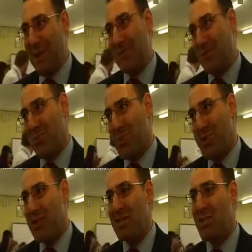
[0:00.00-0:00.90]
perhaps
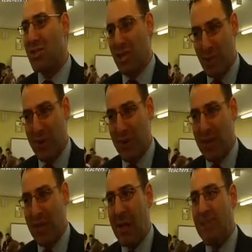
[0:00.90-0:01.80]
one of the reasons to do
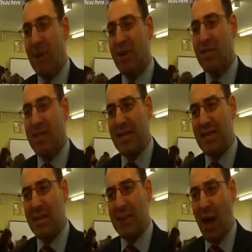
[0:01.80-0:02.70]
it because it
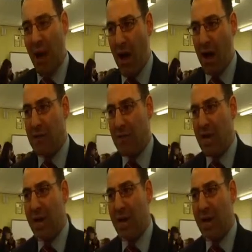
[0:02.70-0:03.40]
is going to be hard,